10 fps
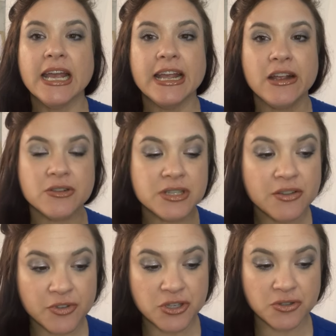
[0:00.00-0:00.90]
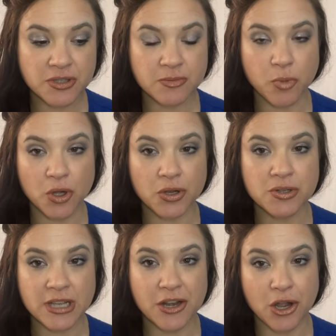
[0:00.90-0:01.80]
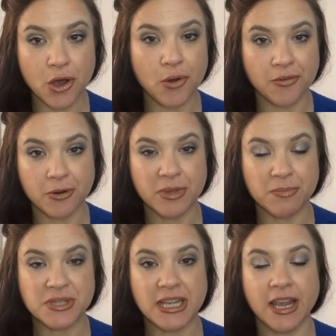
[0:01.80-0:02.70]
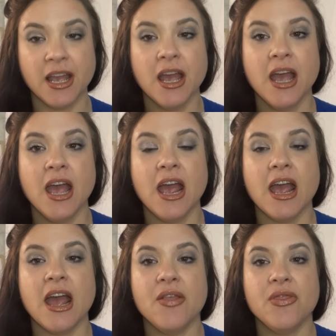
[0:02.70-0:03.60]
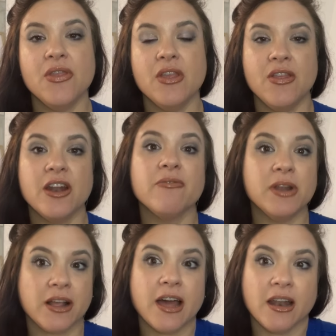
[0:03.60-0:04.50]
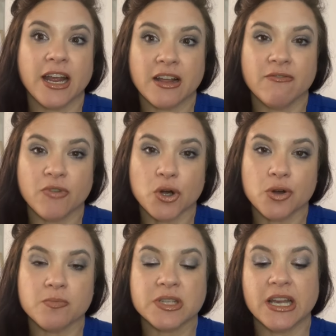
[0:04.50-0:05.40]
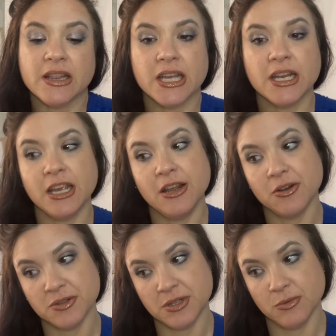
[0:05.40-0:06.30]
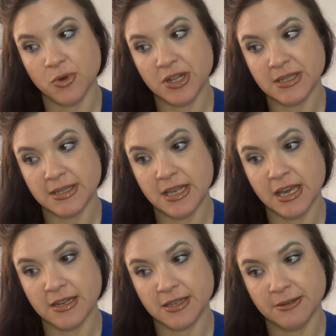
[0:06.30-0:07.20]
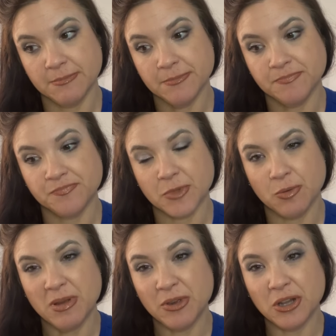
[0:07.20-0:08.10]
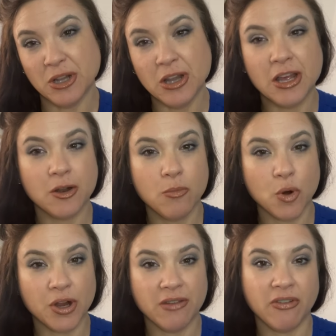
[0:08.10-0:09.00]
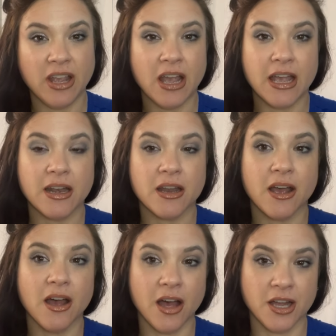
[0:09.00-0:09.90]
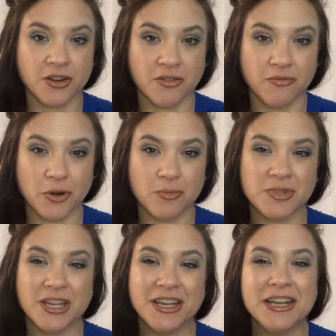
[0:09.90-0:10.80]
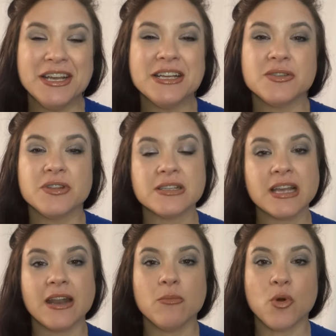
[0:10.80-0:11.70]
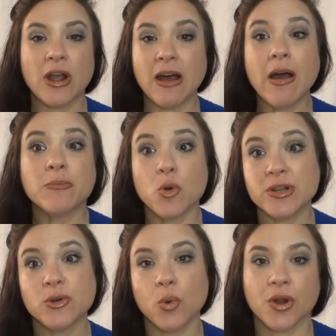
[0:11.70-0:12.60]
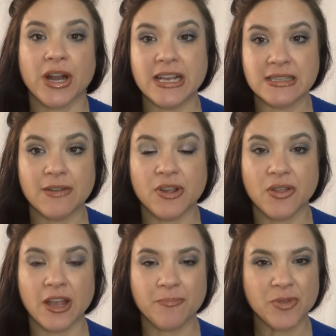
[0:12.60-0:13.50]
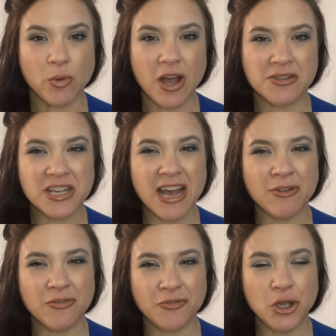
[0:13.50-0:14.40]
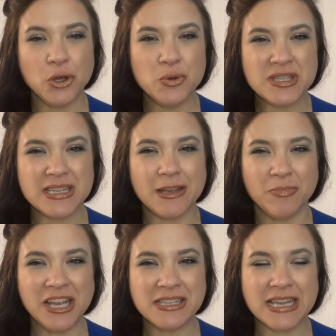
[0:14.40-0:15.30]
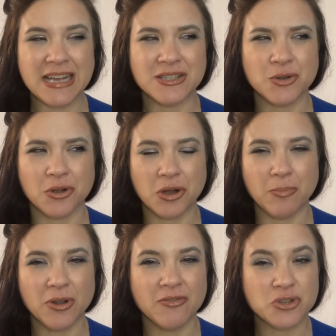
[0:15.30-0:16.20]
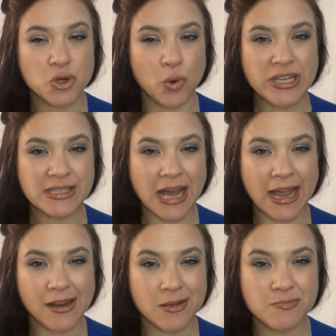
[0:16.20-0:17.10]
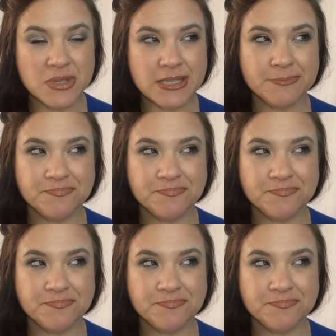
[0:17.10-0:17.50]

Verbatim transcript: here's the official spoilers I know are from Ipsy and that have been kind of like confirmed. And then here's the ones that are maybe a little more iffy and unconfirmed. So that's kind of more how I'm going to organize everything. We also have a few sneak peeks as to a couple of choice items.